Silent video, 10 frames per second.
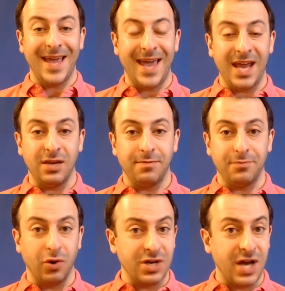80
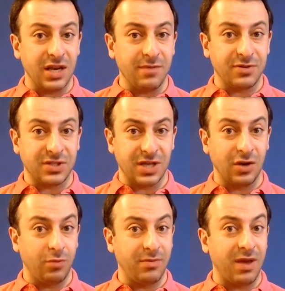or 90%
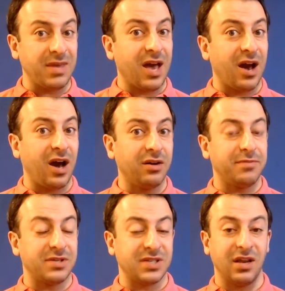or maybe
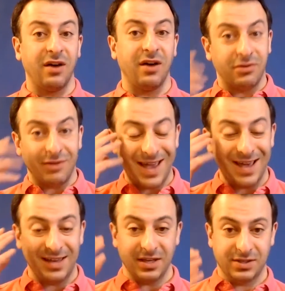100% of your
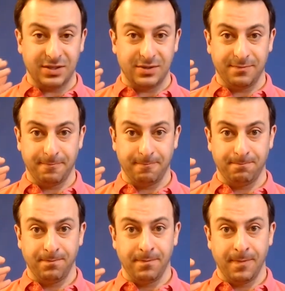headaches.
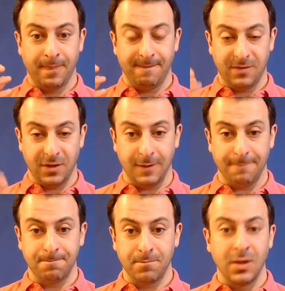Okay,
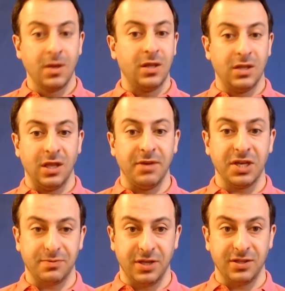let me
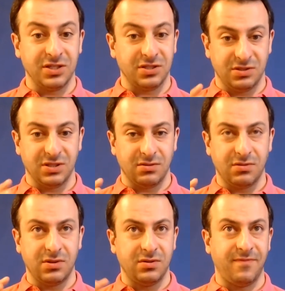explain. I'm
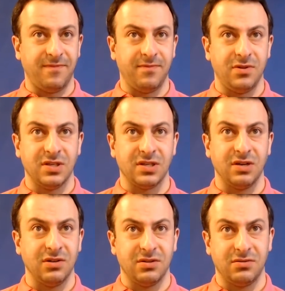
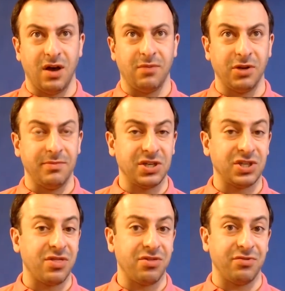going to
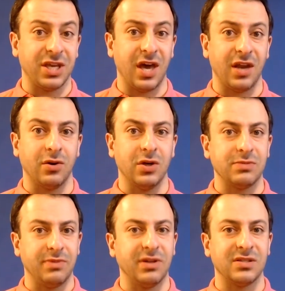mention 3 categories,
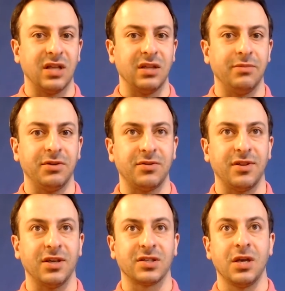but it's not limited to
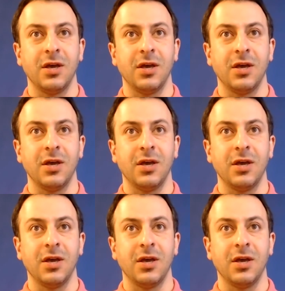this.